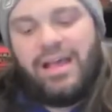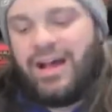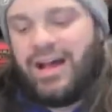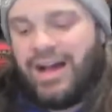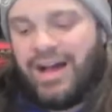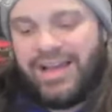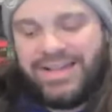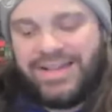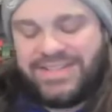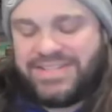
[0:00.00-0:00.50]

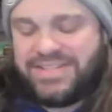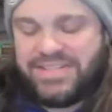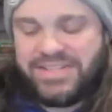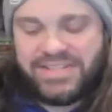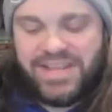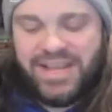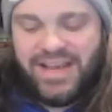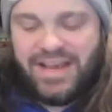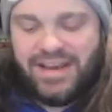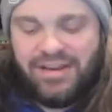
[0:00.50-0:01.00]
Uh, it's
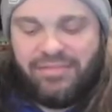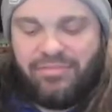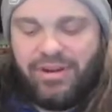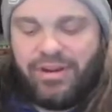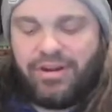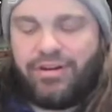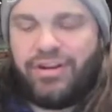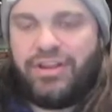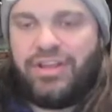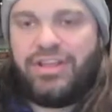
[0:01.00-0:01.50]
just got a
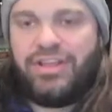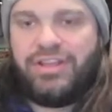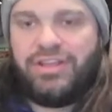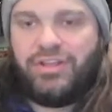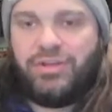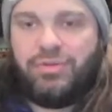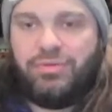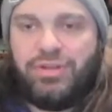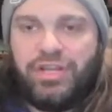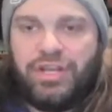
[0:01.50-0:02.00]
very
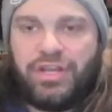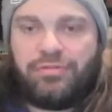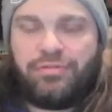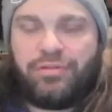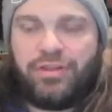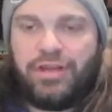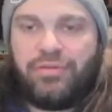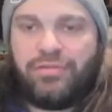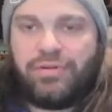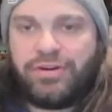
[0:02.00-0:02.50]
unique
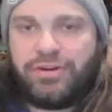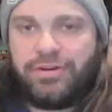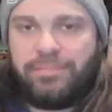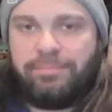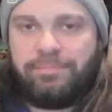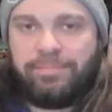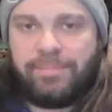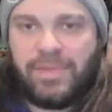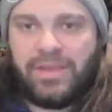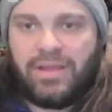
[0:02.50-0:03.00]
flavor
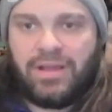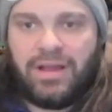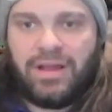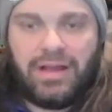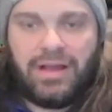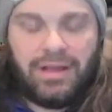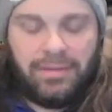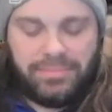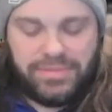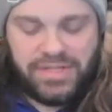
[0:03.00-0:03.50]

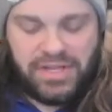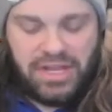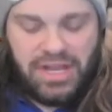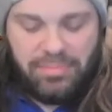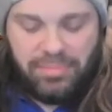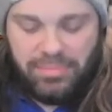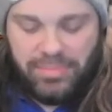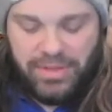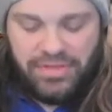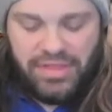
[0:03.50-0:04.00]
um, to
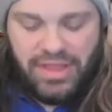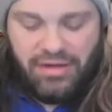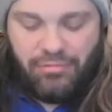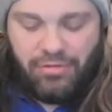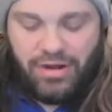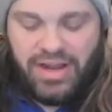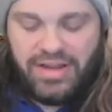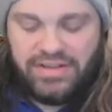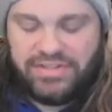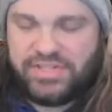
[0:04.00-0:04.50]
complement that
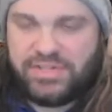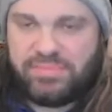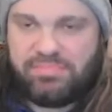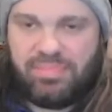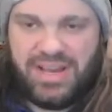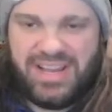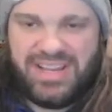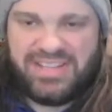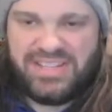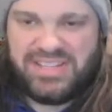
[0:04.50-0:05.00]
rye
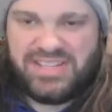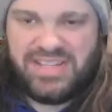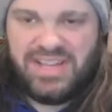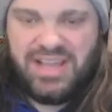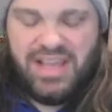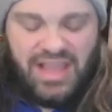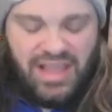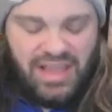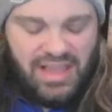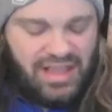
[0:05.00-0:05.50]
spice.
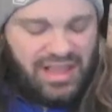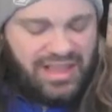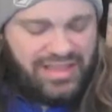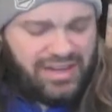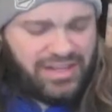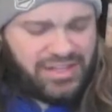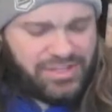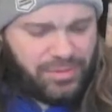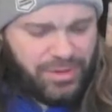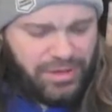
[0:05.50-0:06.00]
I
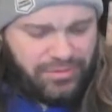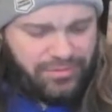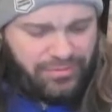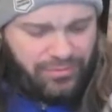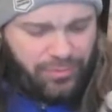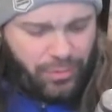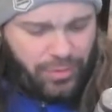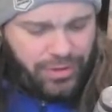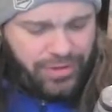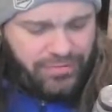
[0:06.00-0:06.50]
think is what
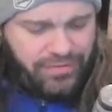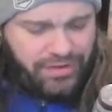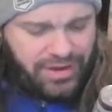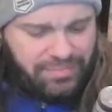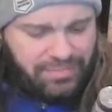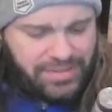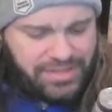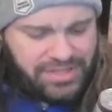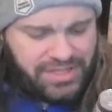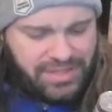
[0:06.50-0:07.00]

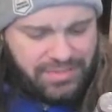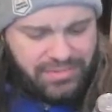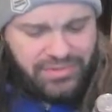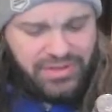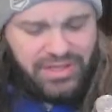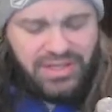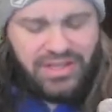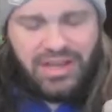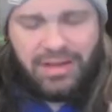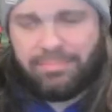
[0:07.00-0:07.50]
45%
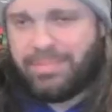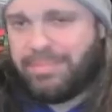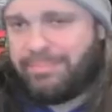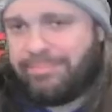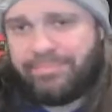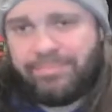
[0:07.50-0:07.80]
ABV. Yep.